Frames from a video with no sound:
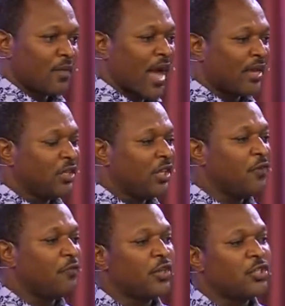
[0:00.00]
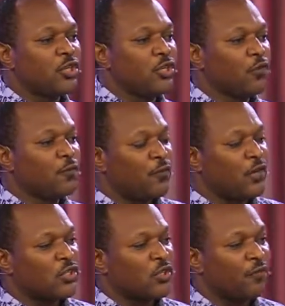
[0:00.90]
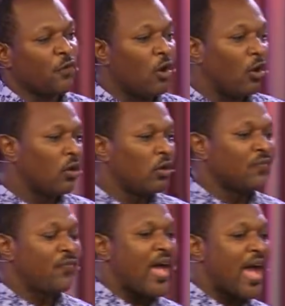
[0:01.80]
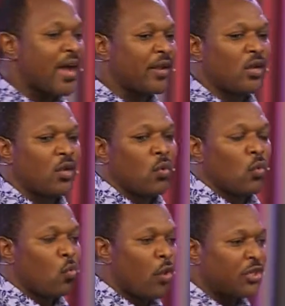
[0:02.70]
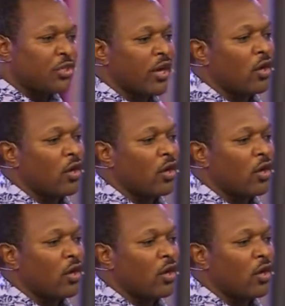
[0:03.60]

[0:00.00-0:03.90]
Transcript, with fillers: I delivered to you first of all that which I